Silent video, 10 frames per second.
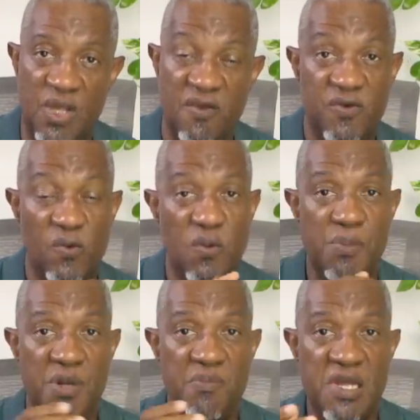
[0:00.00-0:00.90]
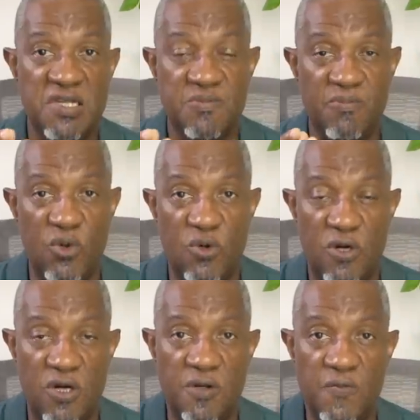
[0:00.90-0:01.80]
If the woman makes
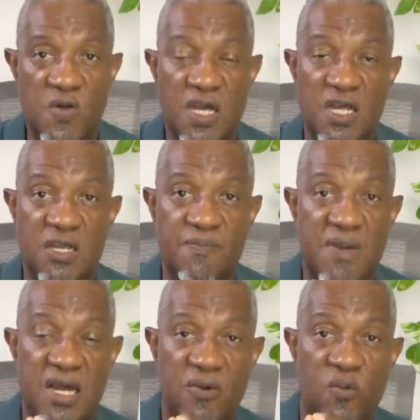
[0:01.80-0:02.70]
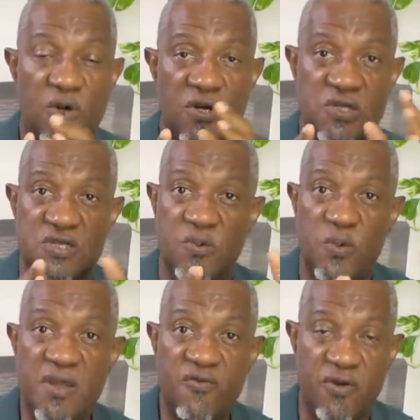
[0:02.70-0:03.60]
more and the man walks
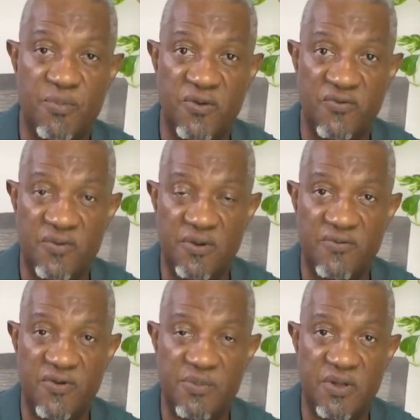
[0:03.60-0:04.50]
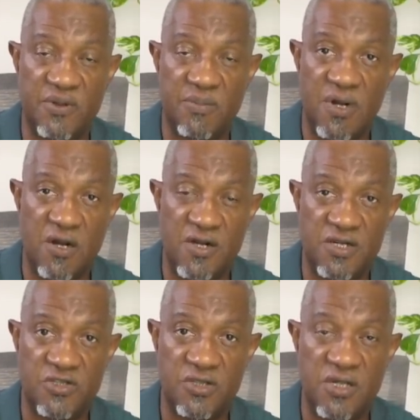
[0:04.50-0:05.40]
away from the, from the
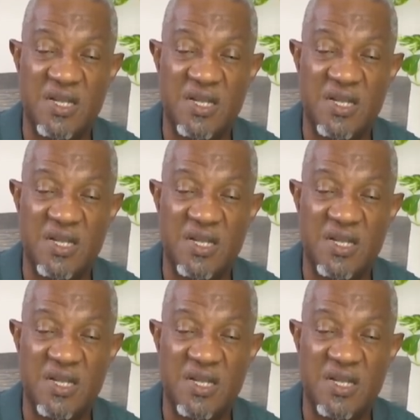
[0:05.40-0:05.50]
marriage,